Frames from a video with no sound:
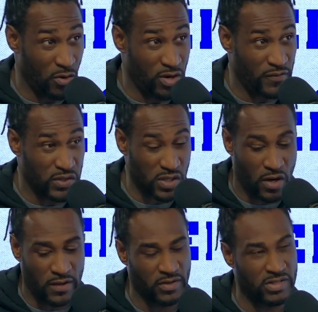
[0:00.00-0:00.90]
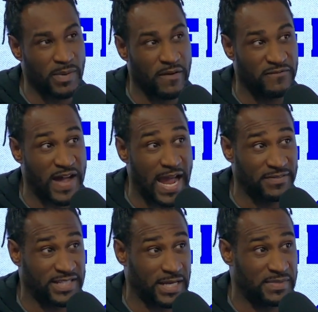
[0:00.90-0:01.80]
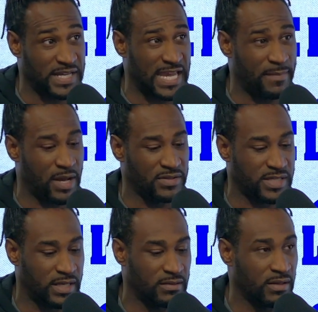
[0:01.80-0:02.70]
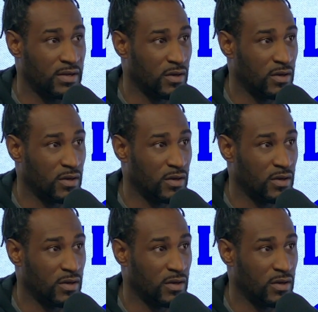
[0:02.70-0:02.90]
I don't know if you saw it. There's about five teams that came out and said